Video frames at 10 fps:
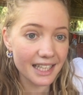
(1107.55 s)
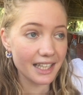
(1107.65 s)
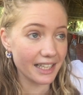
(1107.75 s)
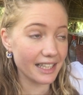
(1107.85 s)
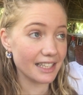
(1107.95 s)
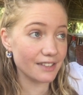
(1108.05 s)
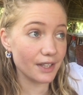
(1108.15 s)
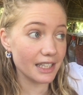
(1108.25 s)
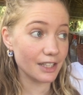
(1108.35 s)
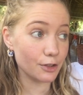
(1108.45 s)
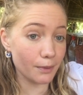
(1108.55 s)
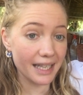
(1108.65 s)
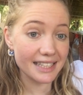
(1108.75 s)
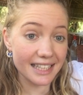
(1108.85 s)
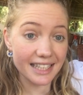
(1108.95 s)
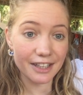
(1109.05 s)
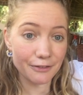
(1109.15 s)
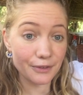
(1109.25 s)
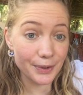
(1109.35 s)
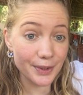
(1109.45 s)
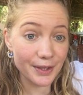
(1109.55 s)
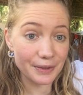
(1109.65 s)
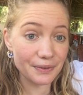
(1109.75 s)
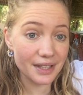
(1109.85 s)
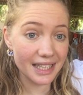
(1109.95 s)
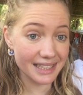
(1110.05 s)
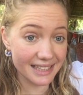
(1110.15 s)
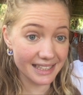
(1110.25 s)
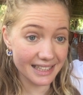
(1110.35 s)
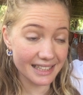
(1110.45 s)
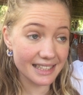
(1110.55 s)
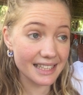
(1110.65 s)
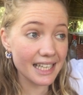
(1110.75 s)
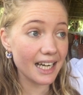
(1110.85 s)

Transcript: Like, it's very dramatic and full of incidents,